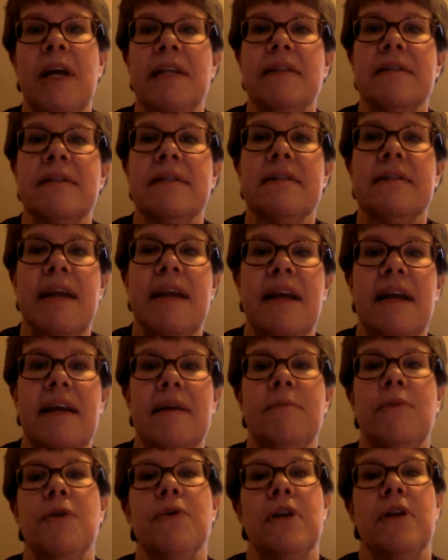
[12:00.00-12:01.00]
the
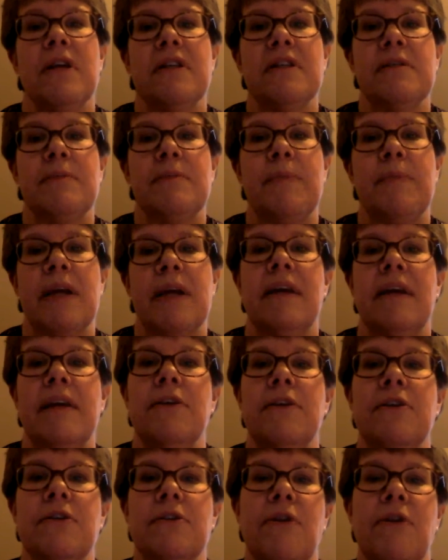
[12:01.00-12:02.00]
same, you can expect that
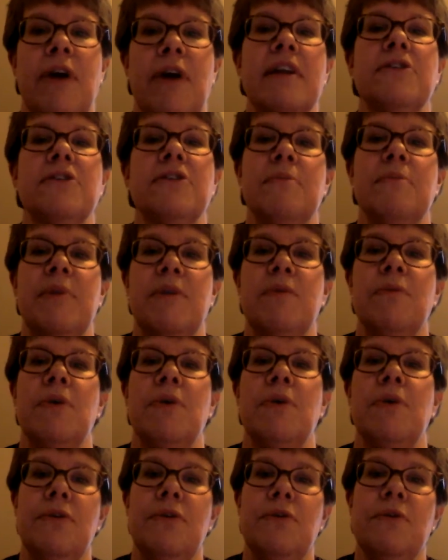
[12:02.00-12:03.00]
your grant should be
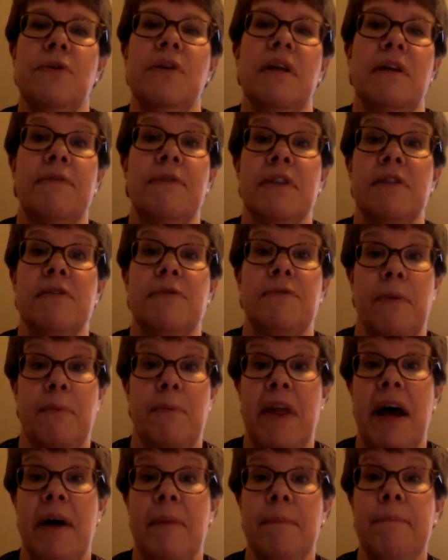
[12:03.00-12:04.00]
renewed if it's from
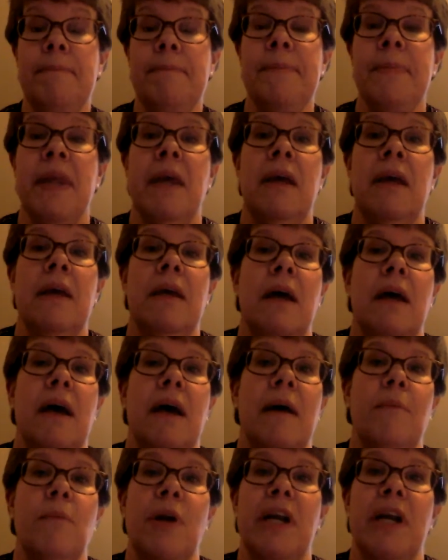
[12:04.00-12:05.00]
them.
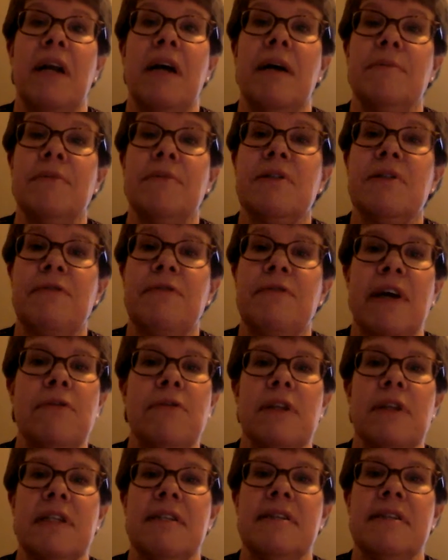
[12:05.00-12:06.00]
When it comes to
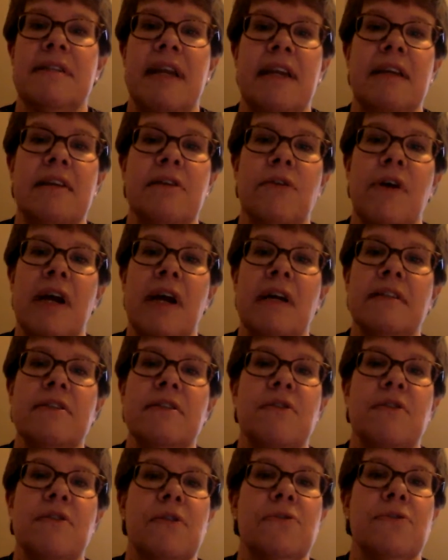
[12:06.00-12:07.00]
federal and state grants,
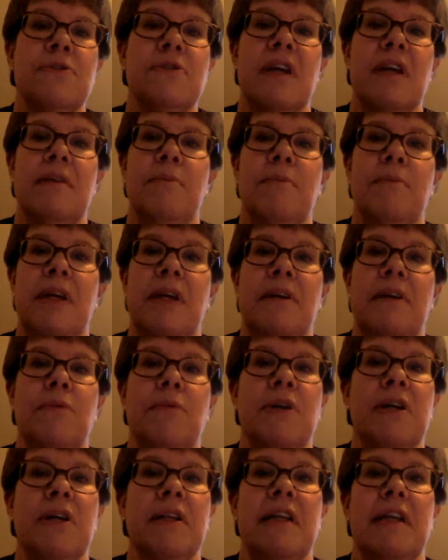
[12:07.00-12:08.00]
those can be
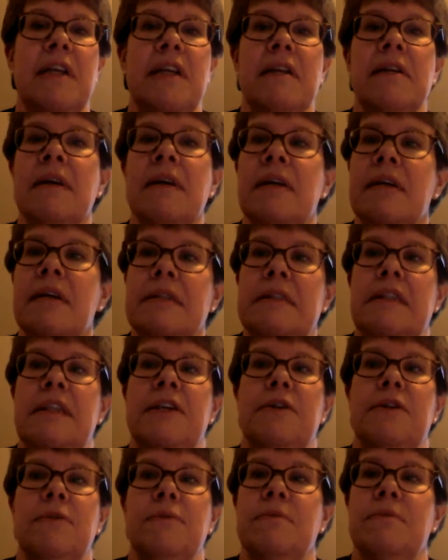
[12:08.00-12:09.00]
really, you
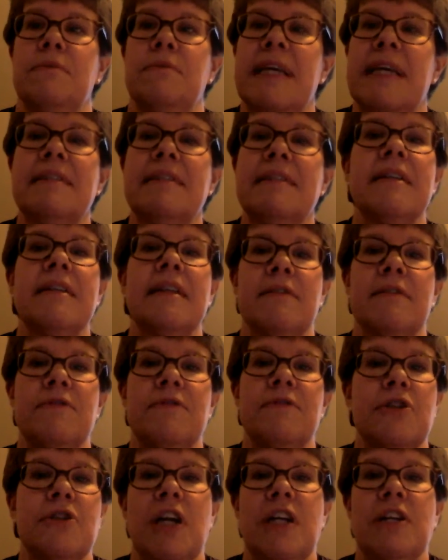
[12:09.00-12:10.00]
know, sensitive to
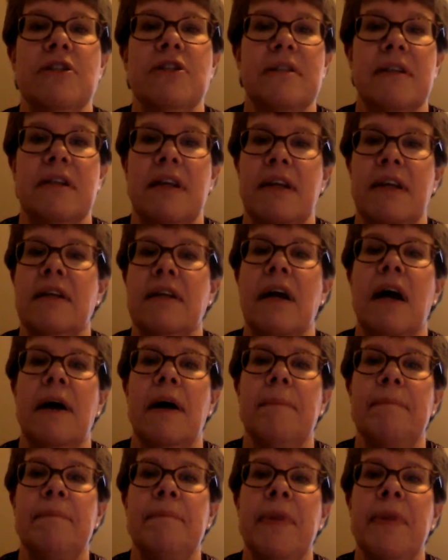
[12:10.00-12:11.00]
changes in
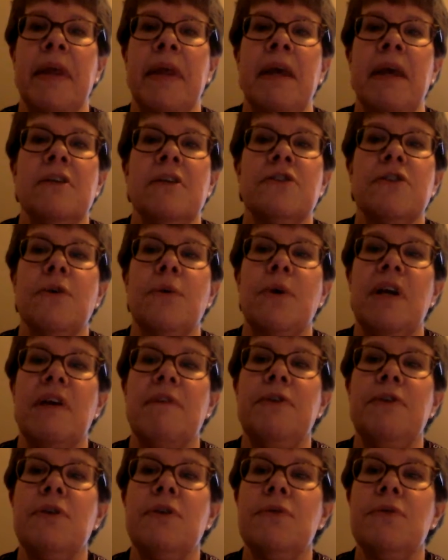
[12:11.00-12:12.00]
income. So if
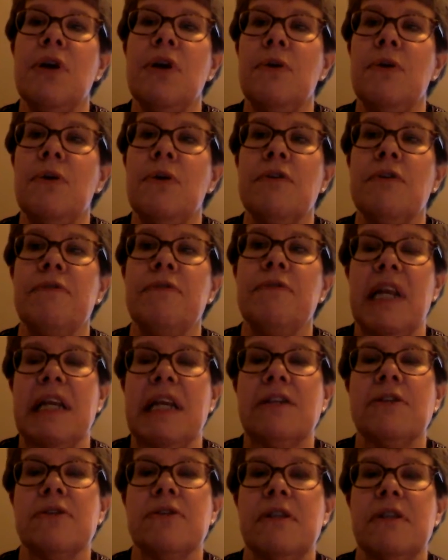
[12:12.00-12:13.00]
you know your
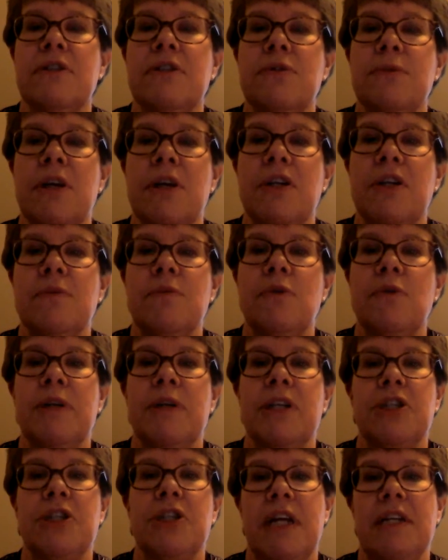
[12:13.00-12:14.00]
financial situation will be
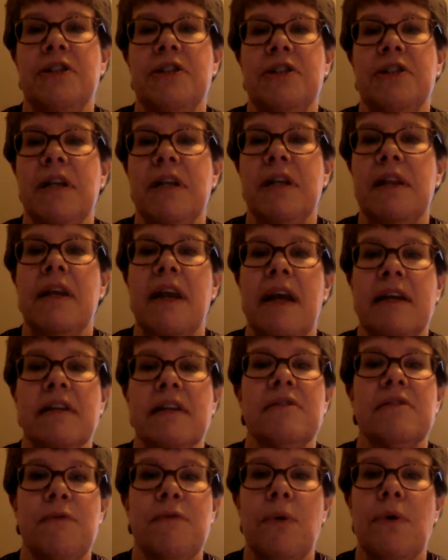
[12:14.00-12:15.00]
changing in the
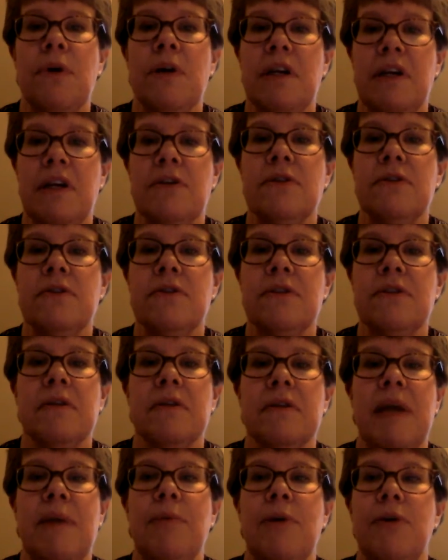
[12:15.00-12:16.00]
next 4 years,
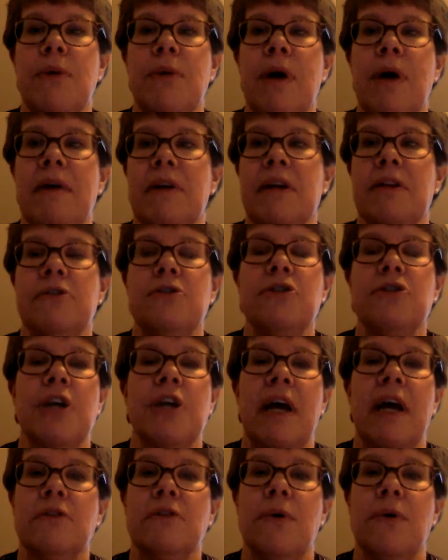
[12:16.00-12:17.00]
maybe you have another
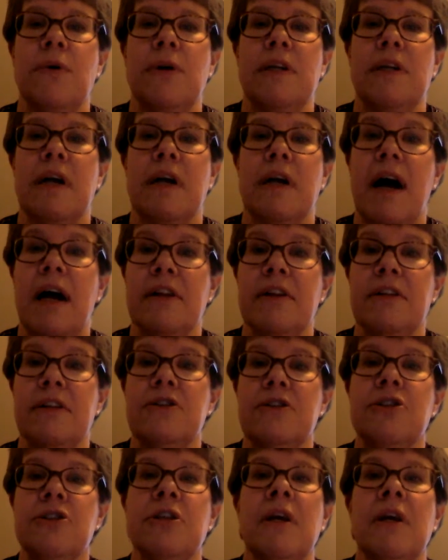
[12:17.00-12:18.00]
child going to
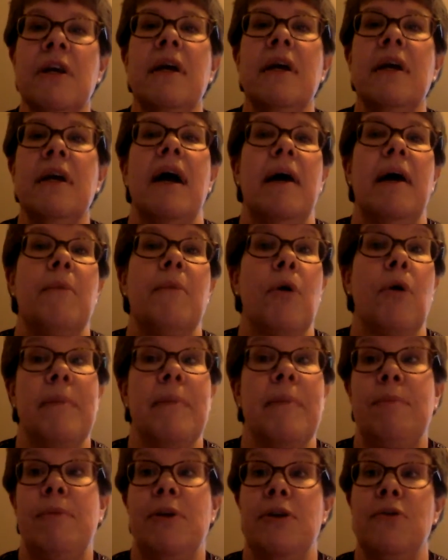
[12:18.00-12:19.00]
college, or
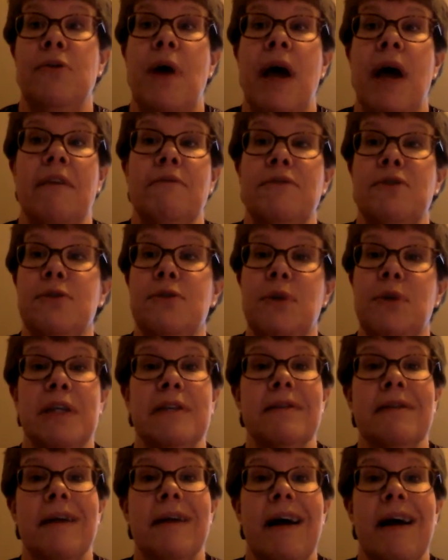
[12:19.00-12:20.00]
maybe you have 2 kids
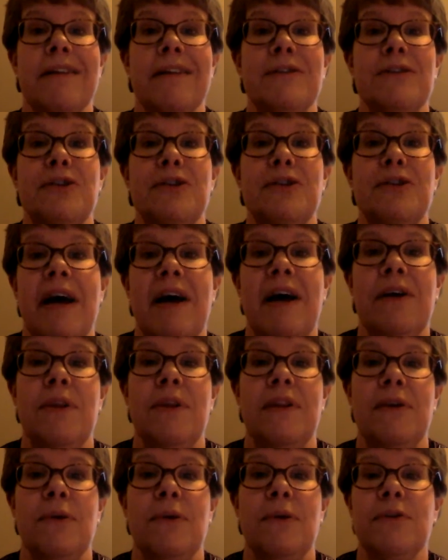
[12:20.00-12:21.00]
in college now and
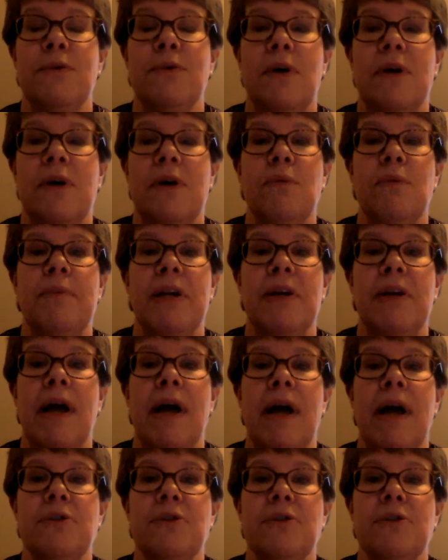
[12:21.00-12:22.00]
the older one will be
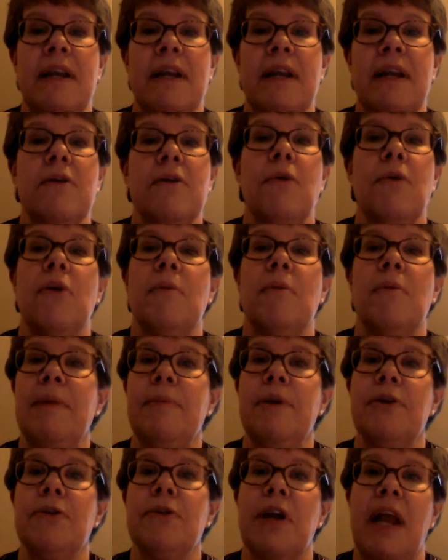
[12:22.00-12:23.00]
graduating, or maybe
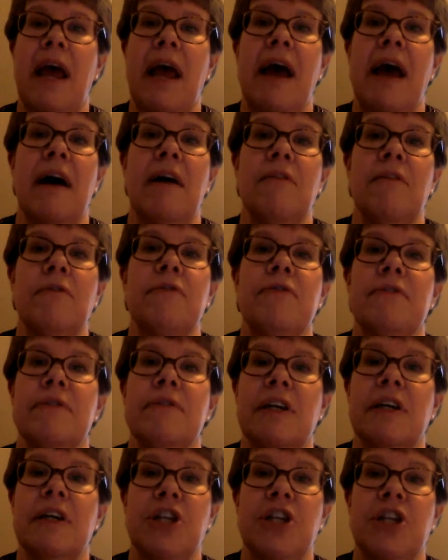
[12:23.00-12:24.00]
you're going to have
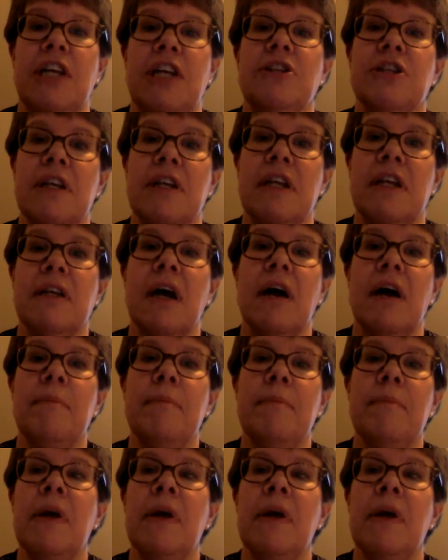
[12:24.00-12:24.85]
a change in income,